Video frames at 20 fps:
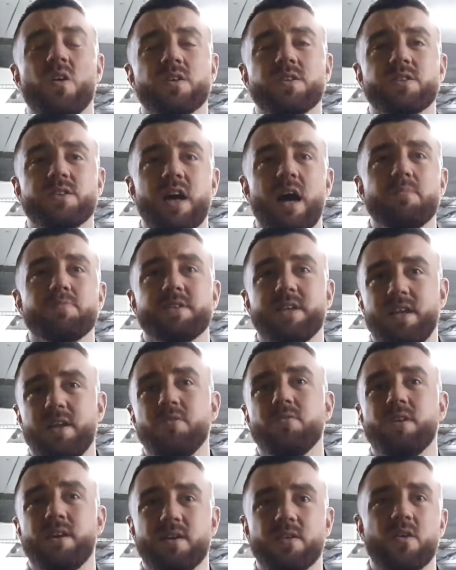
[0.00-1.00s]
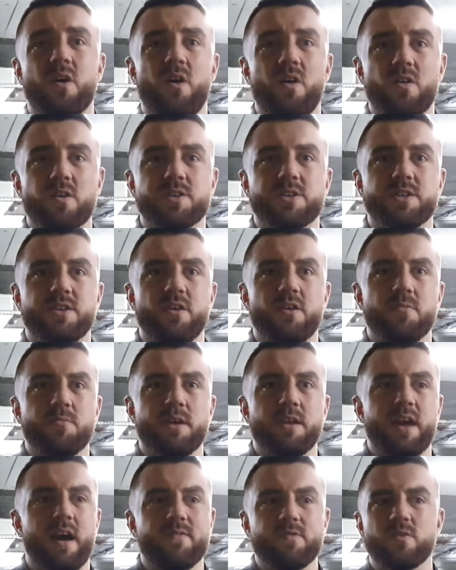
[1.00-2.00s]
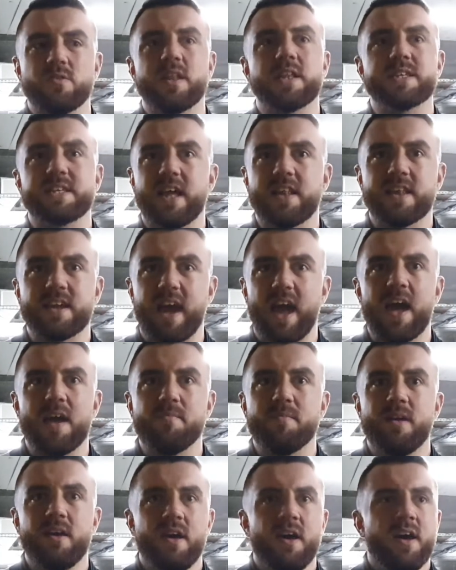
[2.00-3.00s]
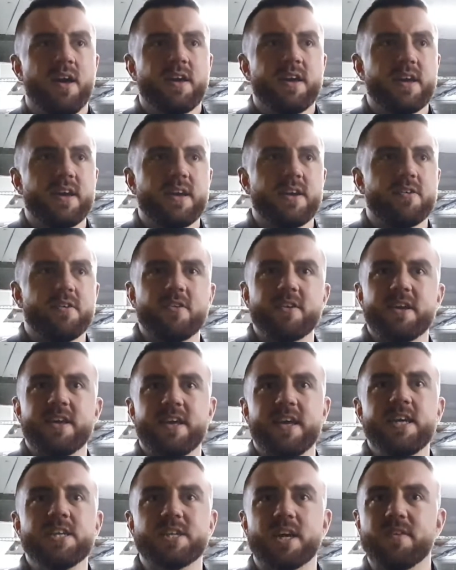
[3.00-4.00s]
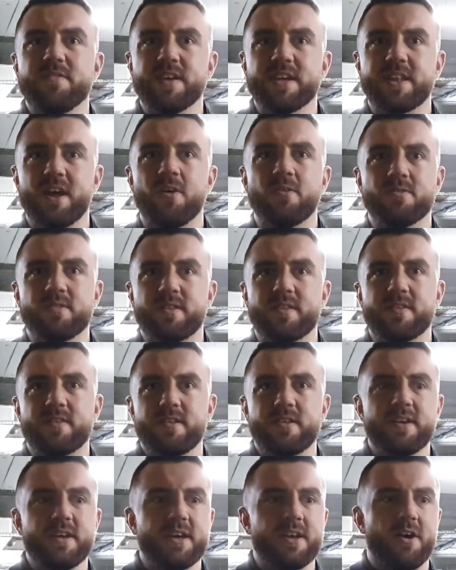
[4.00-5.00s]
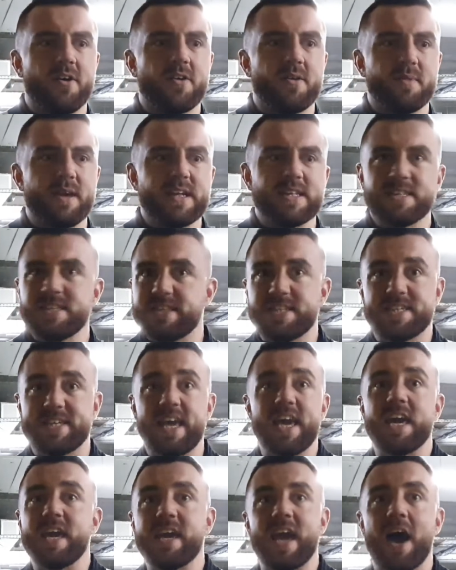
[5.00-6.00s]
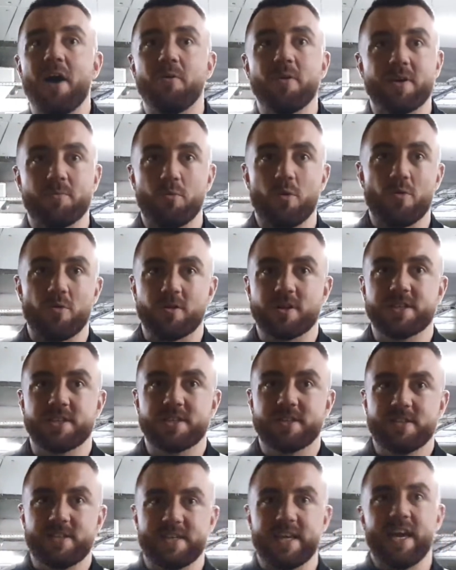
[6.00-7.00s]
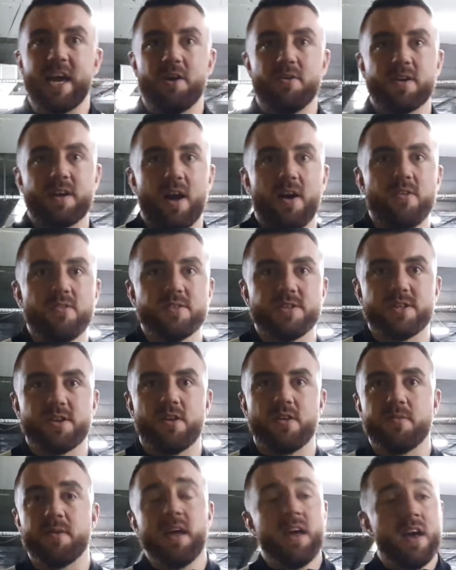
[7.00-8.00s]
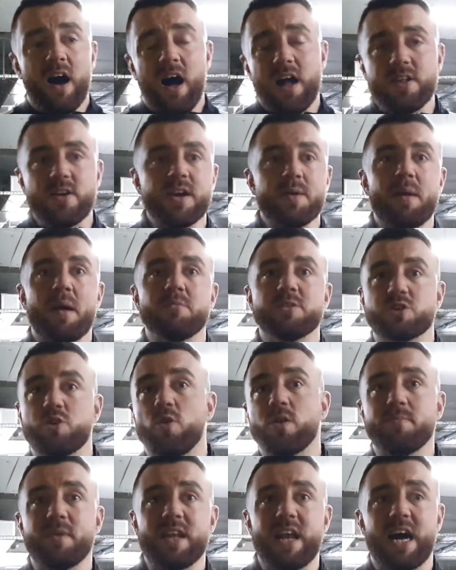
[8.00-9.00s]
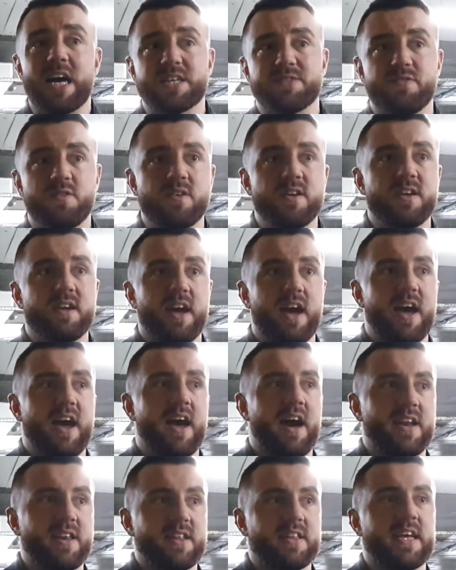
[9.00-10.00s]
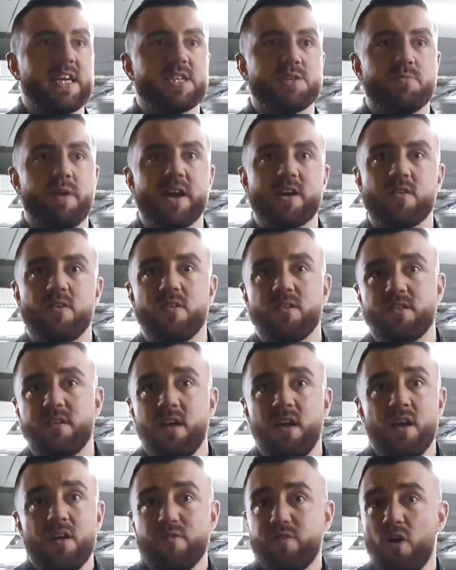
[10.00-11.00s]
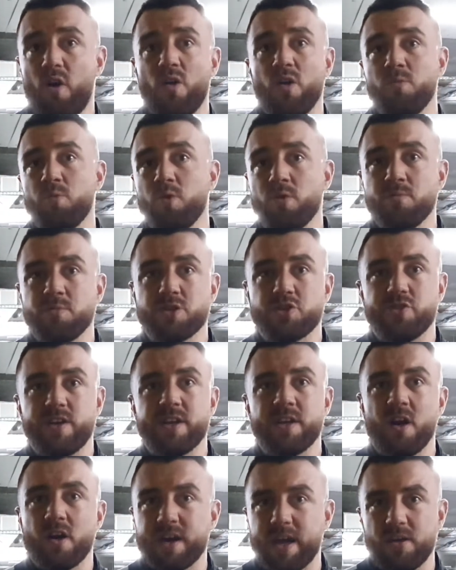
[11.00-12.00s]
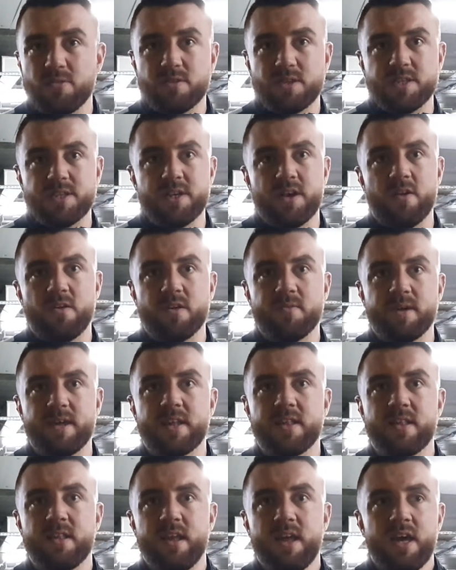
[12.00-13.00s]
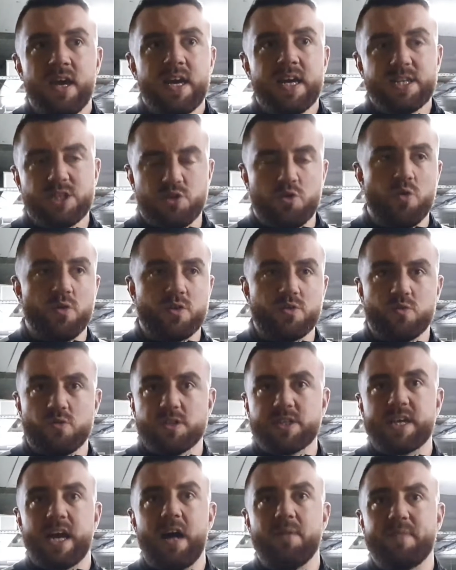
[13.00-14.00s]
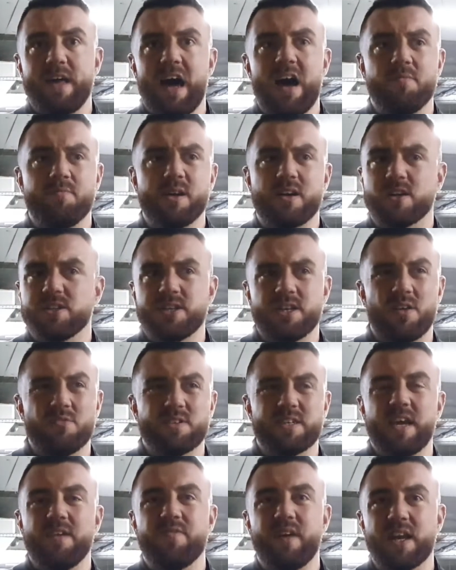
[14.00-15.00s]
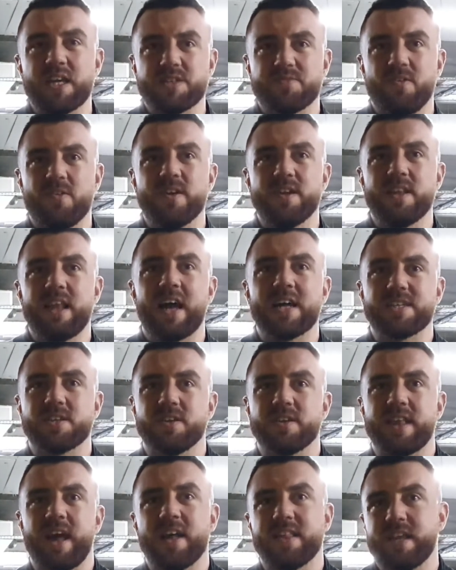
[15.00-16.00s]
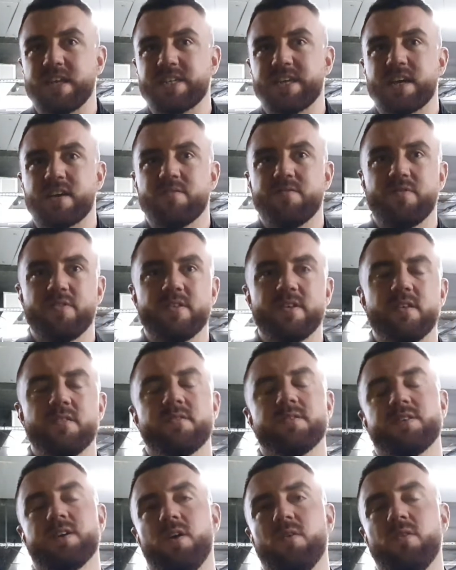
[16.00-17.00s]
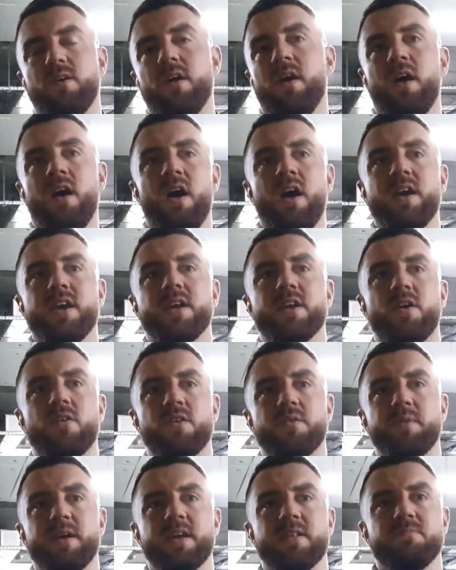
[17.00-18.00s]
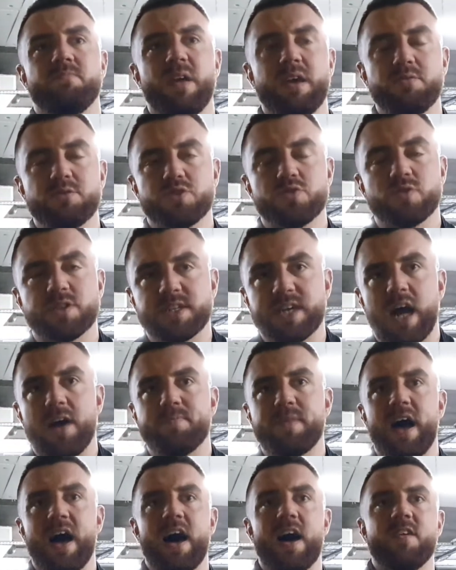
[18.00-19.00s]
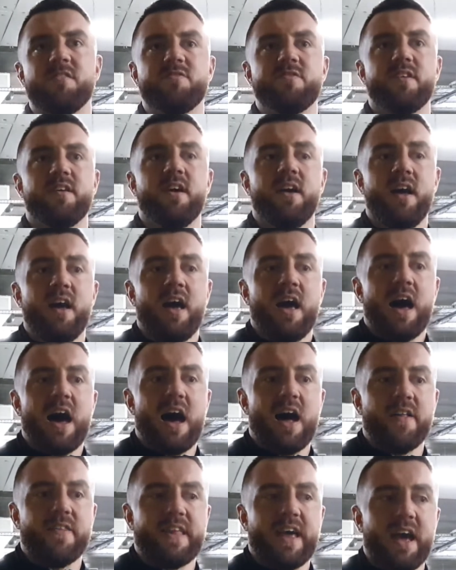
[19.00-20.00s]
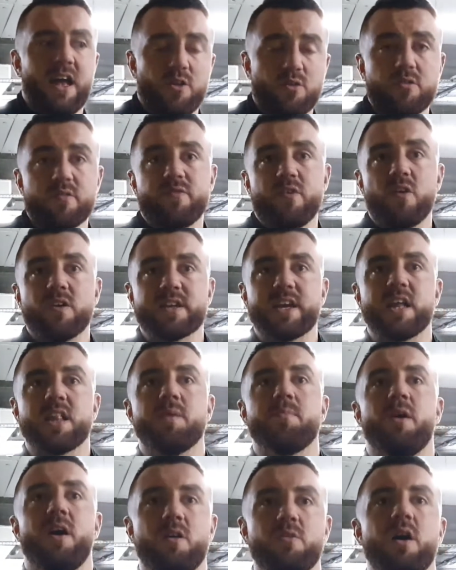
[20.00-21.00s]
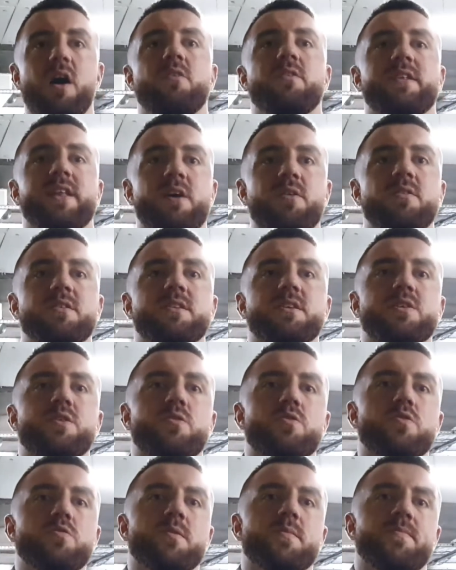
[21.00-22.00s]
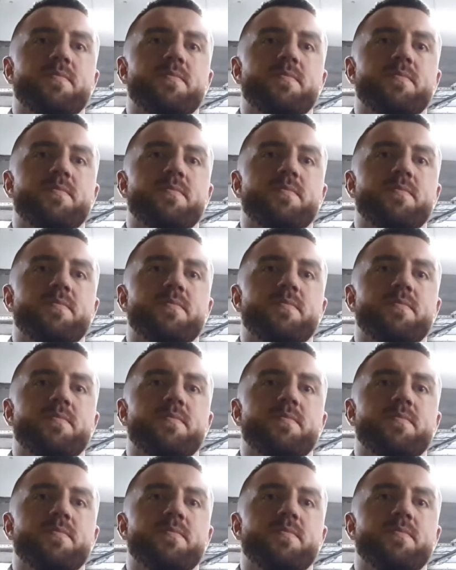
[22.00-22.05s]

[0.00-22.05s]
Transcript: Of course, absolutely, of course. You know what I mean? You have to understand the game. You're only in Egypt if you don't, you know what I mean, see how it works, see how it goes, you know what I Although your man was good in my last fight, had a decent record, 4-1 with 3 knockouts, you know what I mean? It's a good scalp to have, because you don't see fellas fighting lads like that in the second fight. So, you know what I mean? He was a good scalp to have, and looking forward to getting the ball rolling now on the tour.